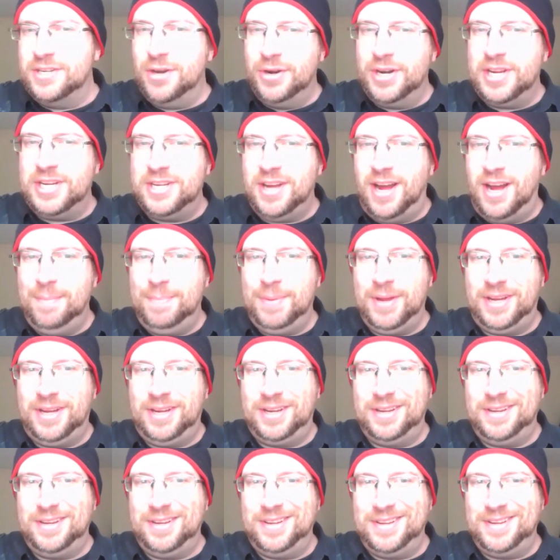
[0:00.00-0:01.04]
nerdy topic
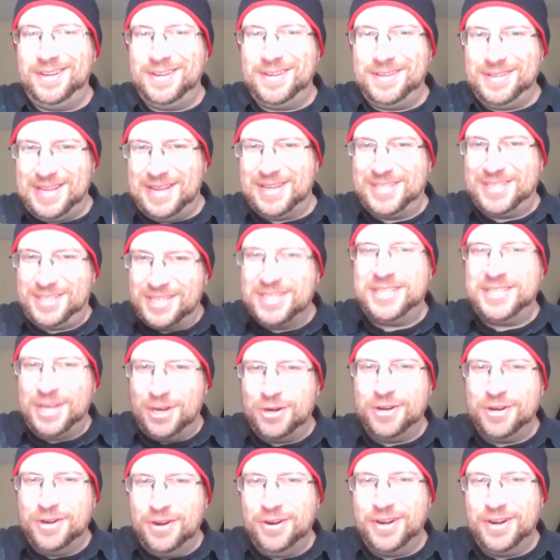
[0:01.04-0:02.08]
that's
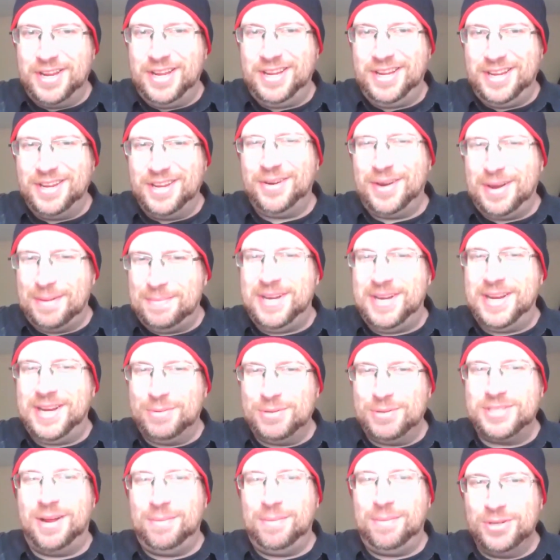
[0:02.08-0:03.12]
considered yeah. nerdy. You know what I mean? It
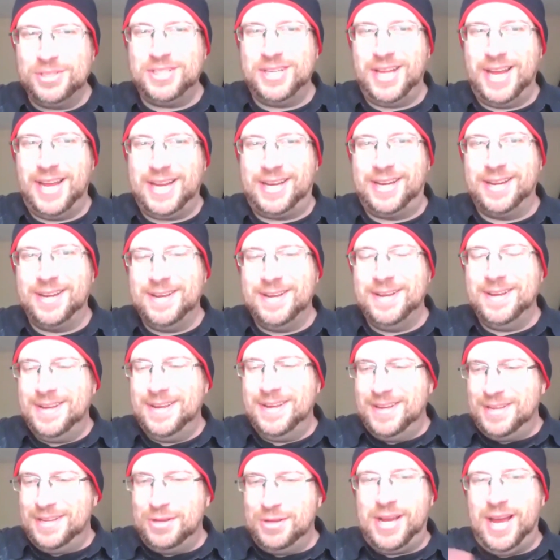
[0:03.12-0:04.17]
was almost like yeah,